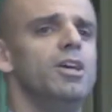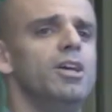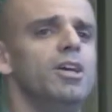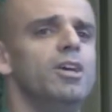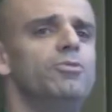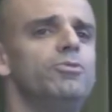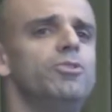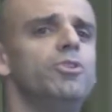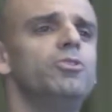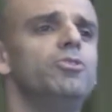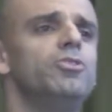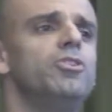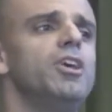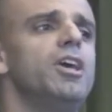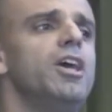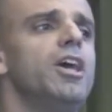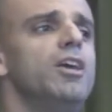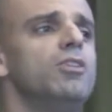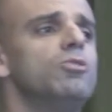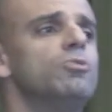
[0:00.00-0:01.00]
if this is the
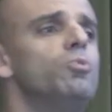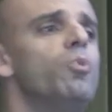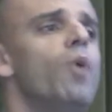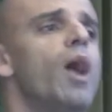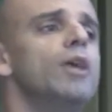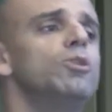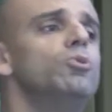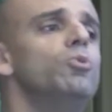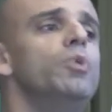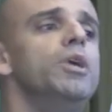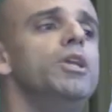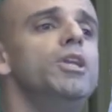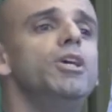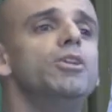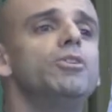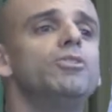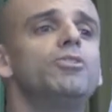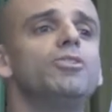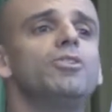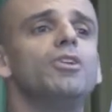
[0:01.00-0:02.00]
case, why do we
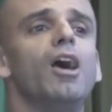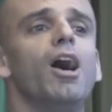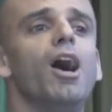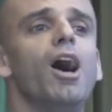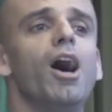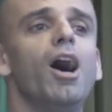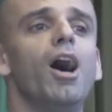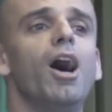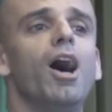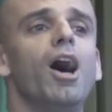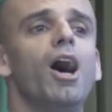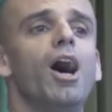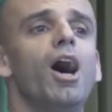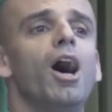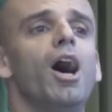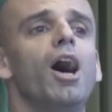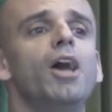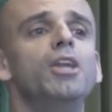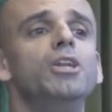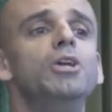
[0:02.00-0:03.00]
need
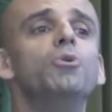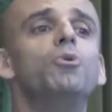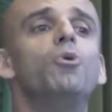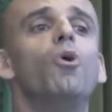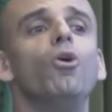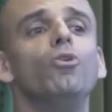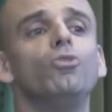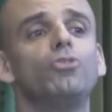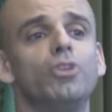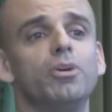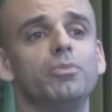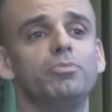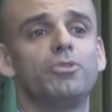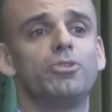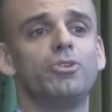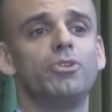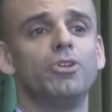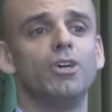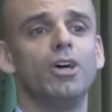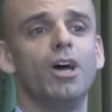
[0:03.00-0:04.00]
a new
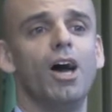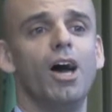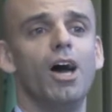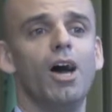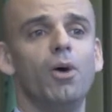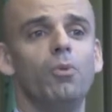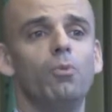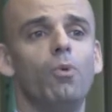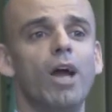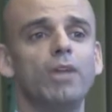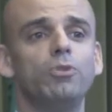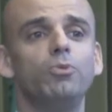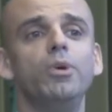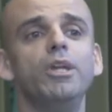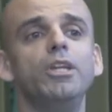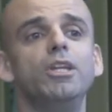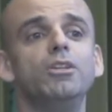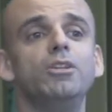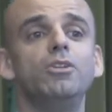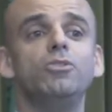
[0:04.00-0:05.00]
concept? Why do
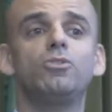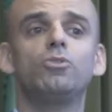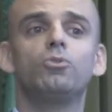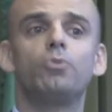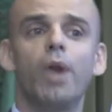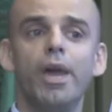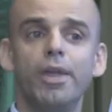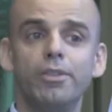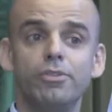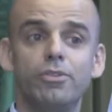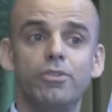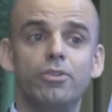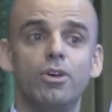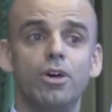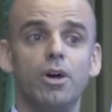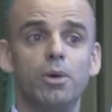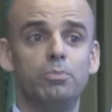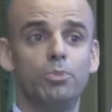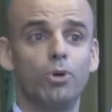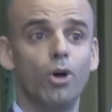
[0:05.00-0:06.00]
we need this trend
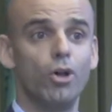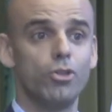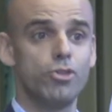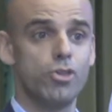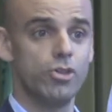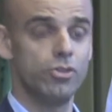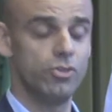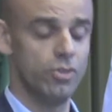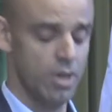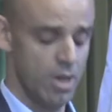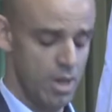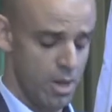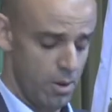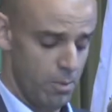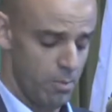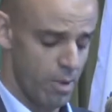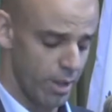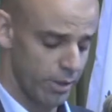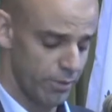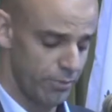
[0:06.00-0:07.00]
project?
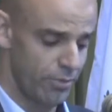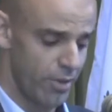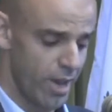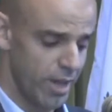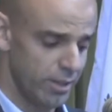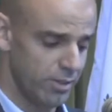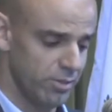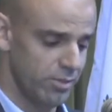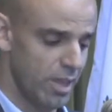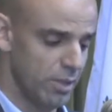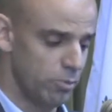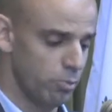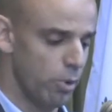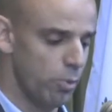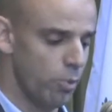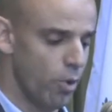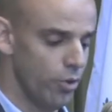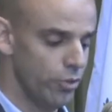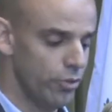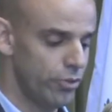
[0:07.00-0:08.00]
Well, the fact is that we
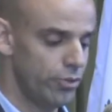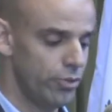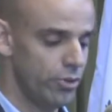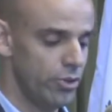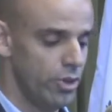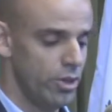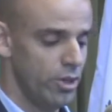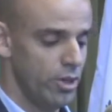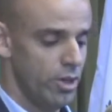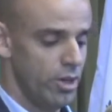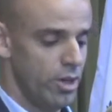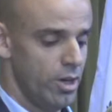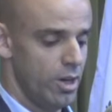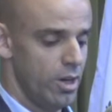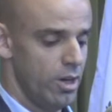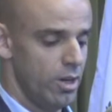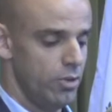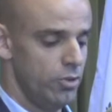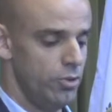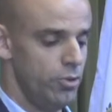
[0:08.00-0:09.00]
want
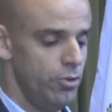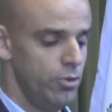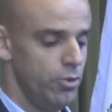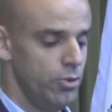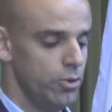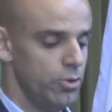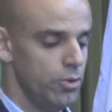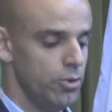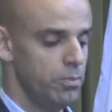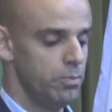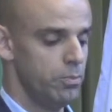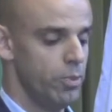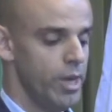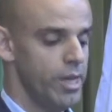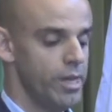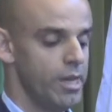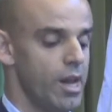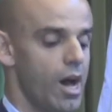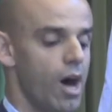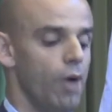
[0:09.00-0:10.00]
to
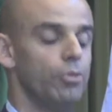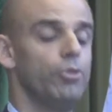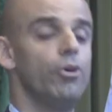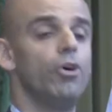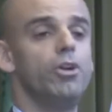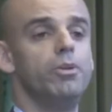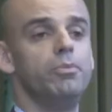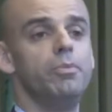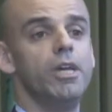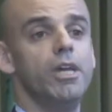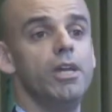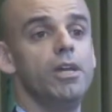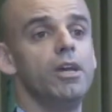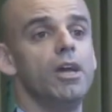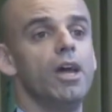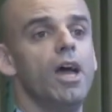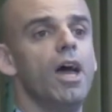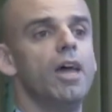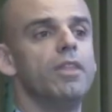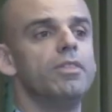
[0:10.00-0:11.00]
bring autonomy,
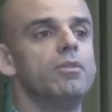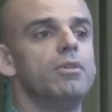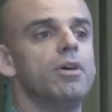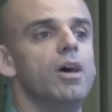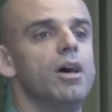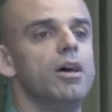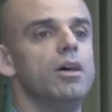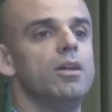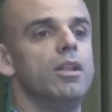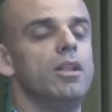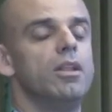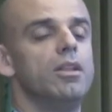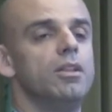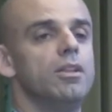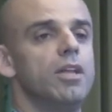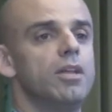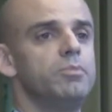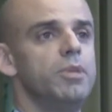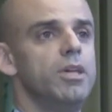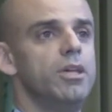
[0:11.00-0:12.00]
and
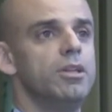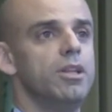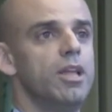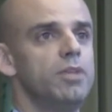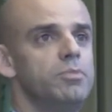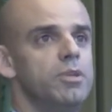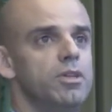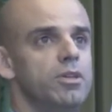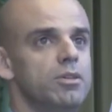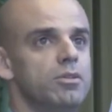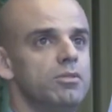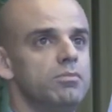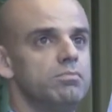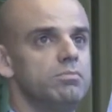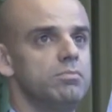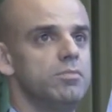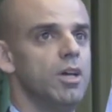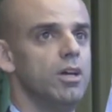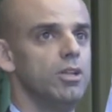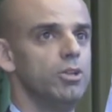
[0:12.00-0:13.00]
let me
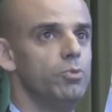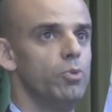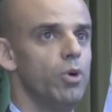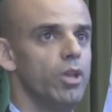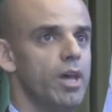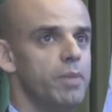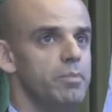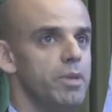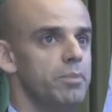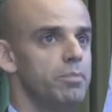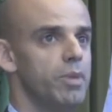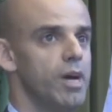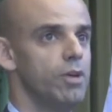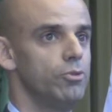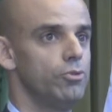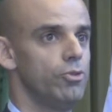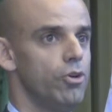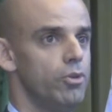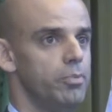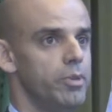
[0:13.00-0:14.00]
tell you what I mean by
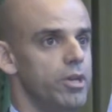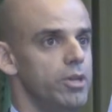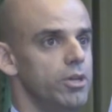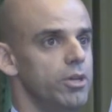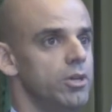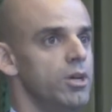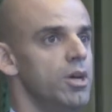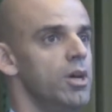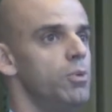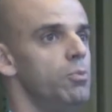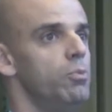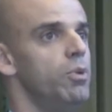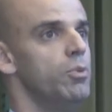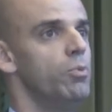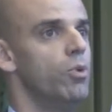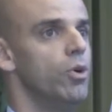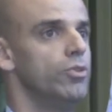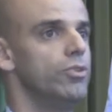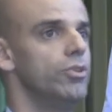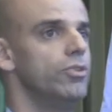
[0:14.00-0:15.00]
autonomy here. We
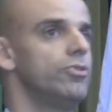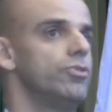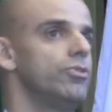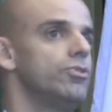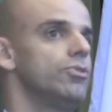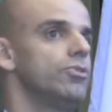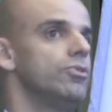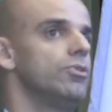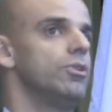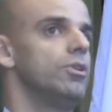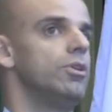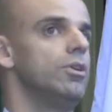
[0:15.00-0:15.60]
want it